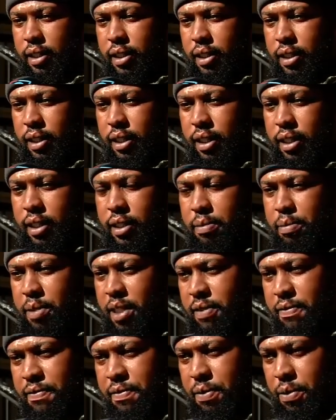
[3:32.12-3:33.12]
He's
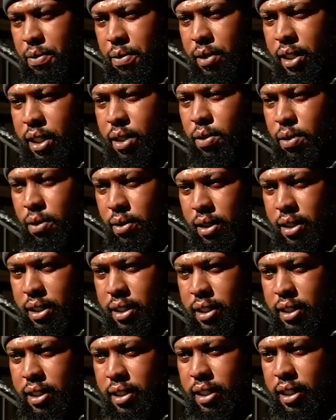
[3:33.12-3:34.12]
been through a lot.
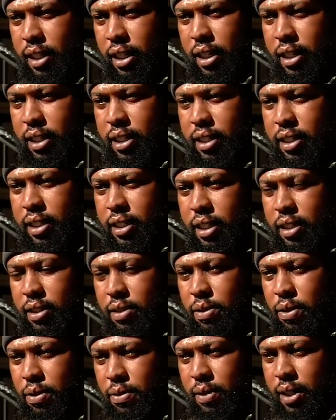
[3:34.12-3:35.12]
I really
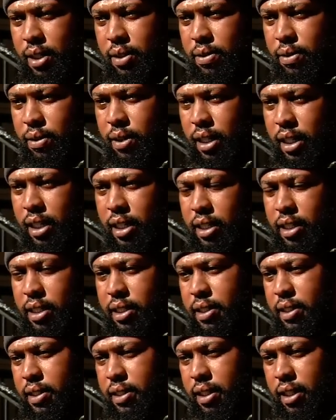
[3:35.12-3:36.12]
don't want to lie.
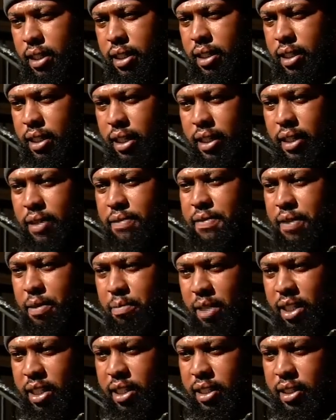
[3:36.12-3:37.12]
His entire
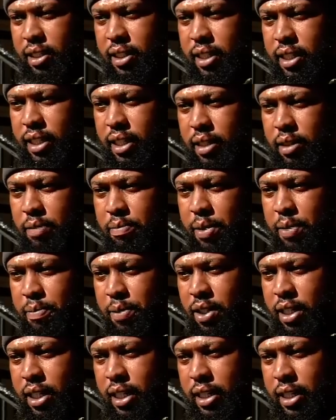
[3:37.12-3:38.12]
family, the
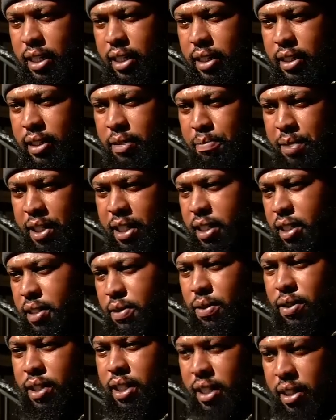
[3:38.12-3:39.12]
people that are
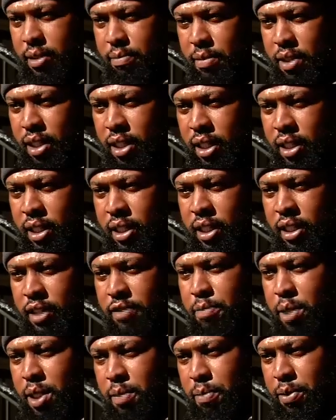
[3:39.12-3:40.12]
depending on him,
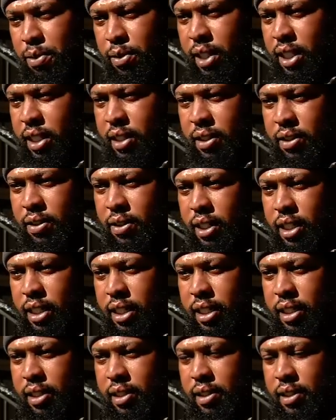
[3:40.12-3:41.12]
have been pulling on
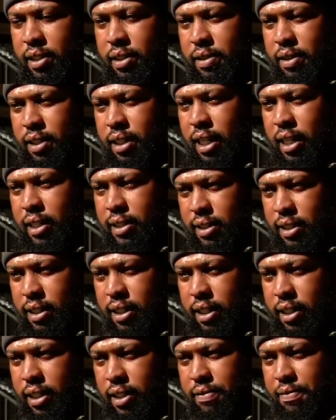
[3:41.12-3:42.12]
a last
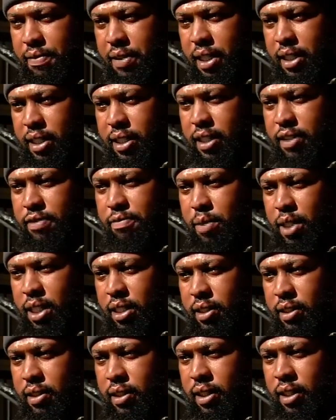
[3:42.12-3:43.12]
leg. Things have
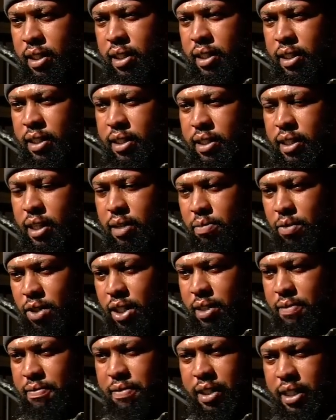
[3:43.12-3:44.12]
been
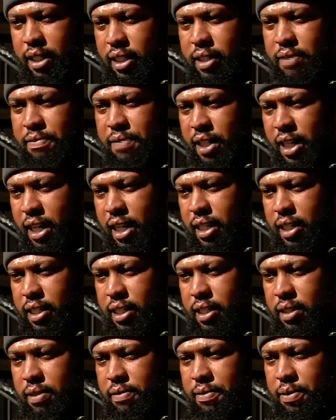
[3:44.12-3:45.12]
somewhat very
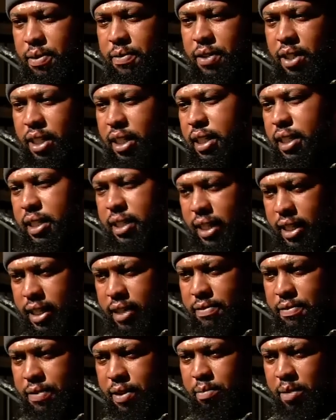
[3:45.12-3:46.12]
difficult for the
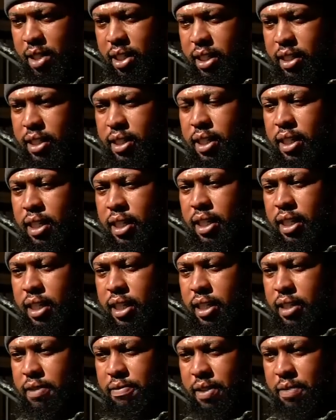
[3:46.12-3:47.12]
entire family
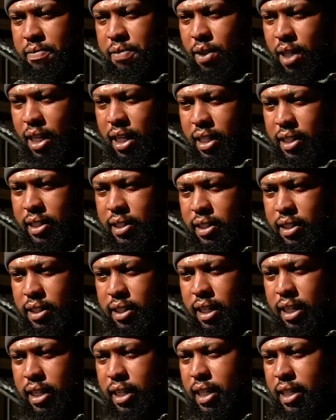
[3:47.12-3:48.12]
and even for us.
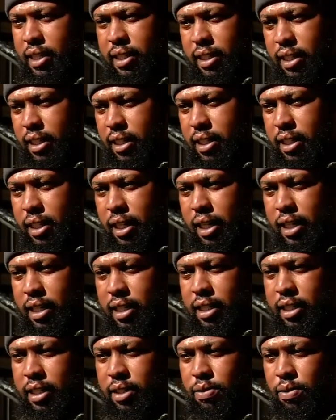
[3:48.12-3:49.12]
Like I said,
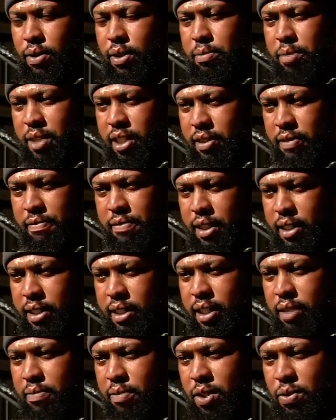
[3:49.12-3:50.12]
I do not believe he's
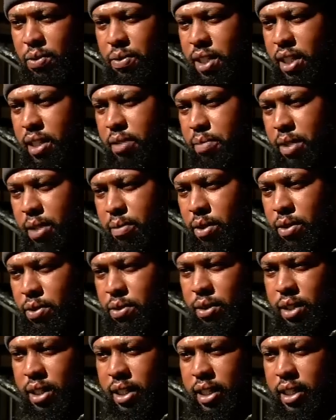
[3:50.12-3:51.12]
someone who's capable
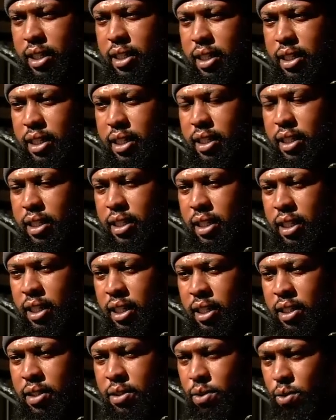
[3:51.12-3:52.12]
to can
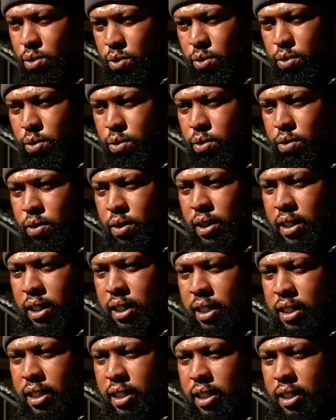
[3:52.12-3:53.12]
uh, do
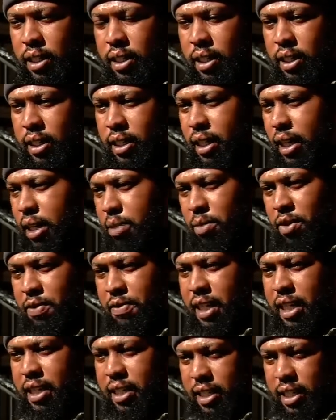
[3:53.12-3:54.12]
a crime of
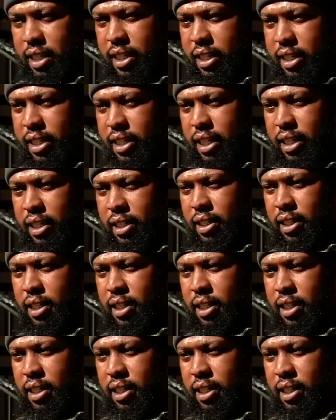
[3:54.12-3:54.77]
that nature.